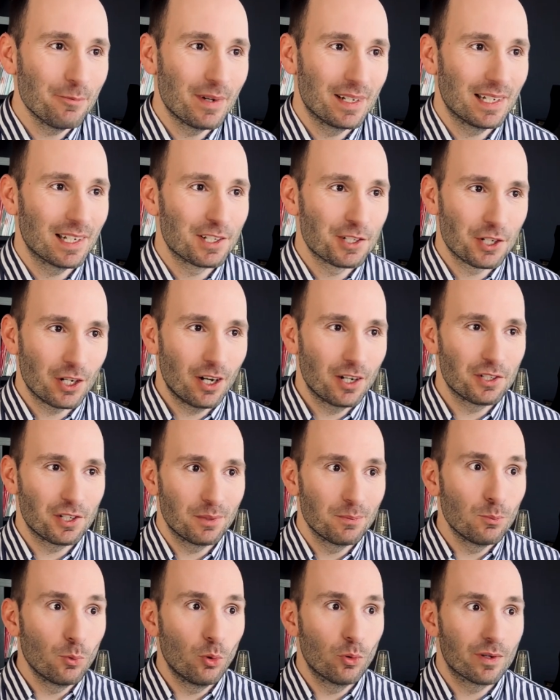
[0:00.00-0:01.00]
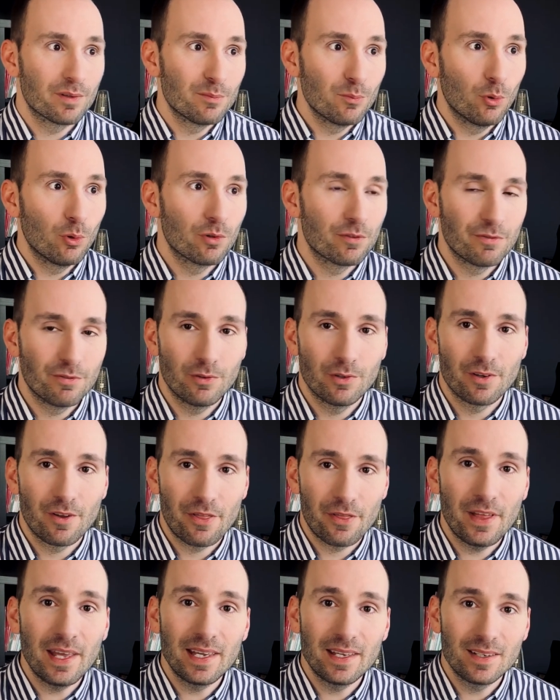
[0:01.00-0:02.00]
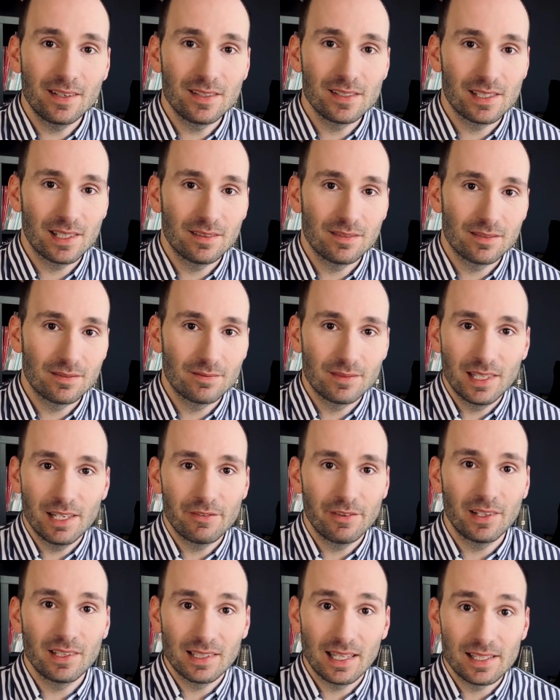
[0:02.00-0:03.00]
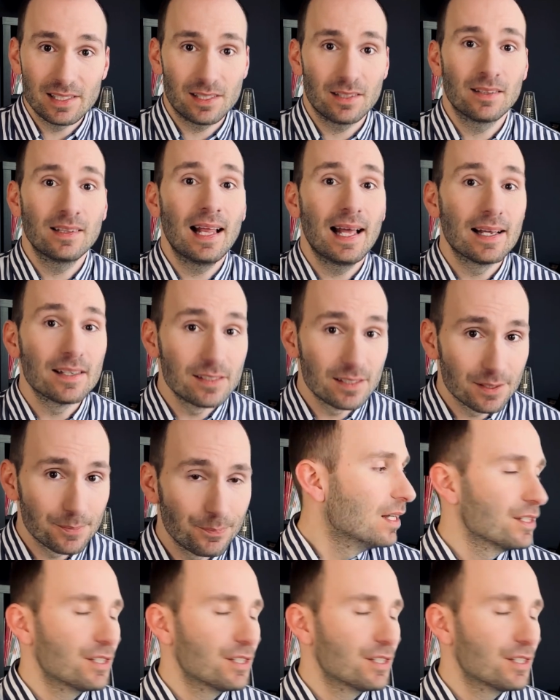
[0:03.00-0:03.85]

where they're charging more and more for things and giving less and less.